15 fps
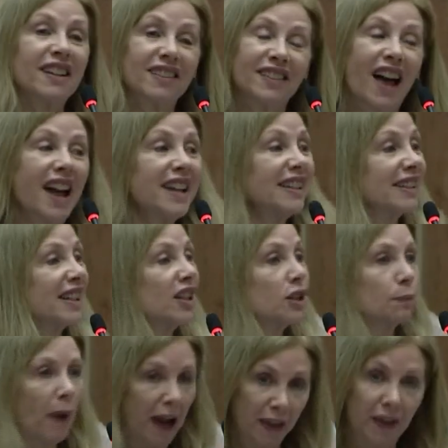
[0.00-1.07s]
a
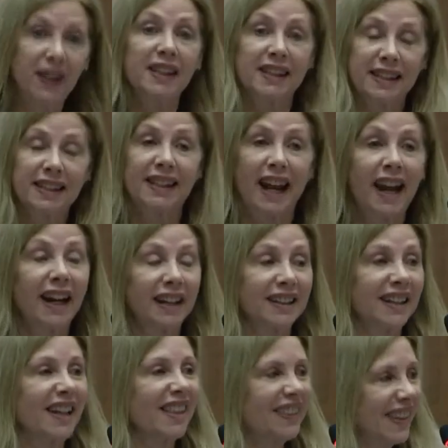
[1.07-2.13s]
license by this
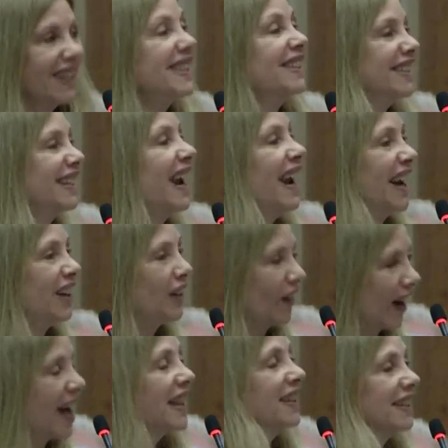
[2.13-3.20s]
state
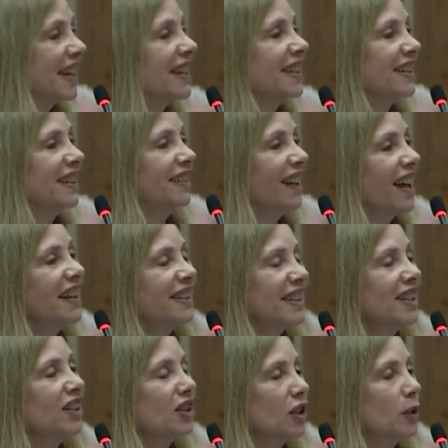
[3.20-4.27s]
grants us a license